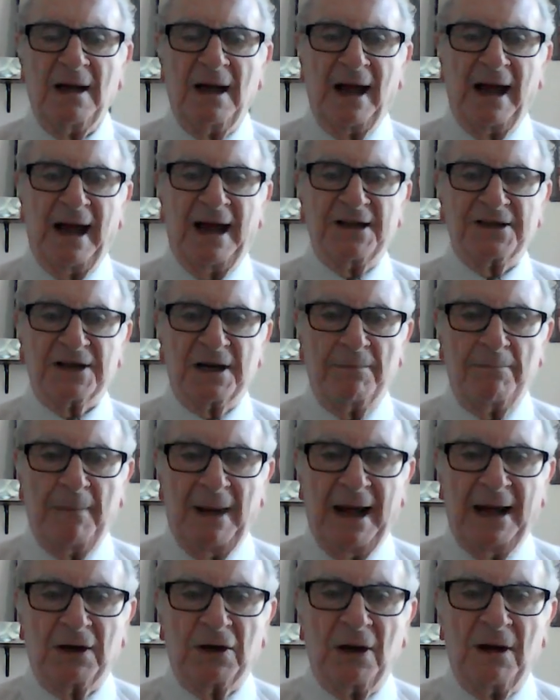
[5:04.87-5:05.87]
as a
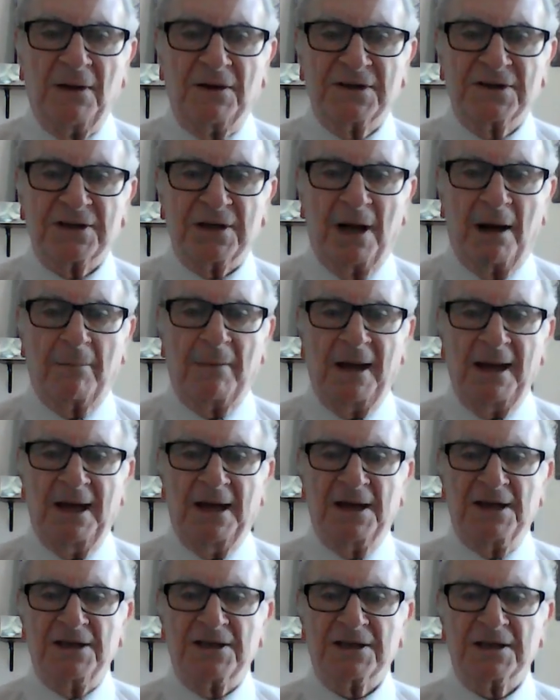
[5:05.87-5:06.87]
manner of some
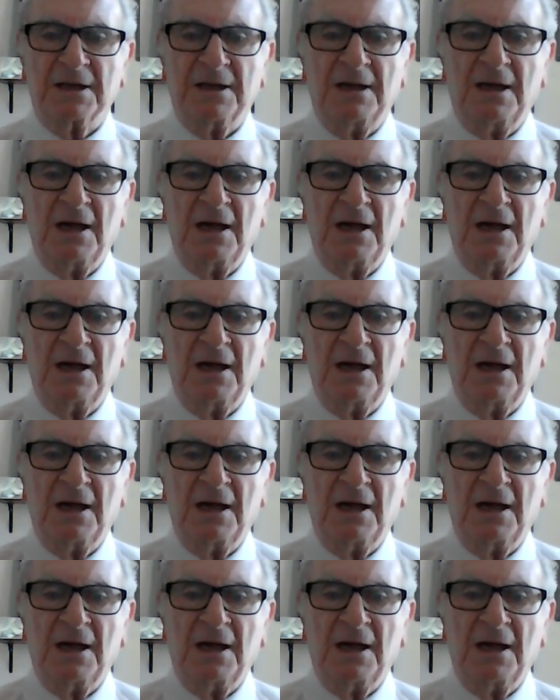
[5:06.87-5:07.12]
is,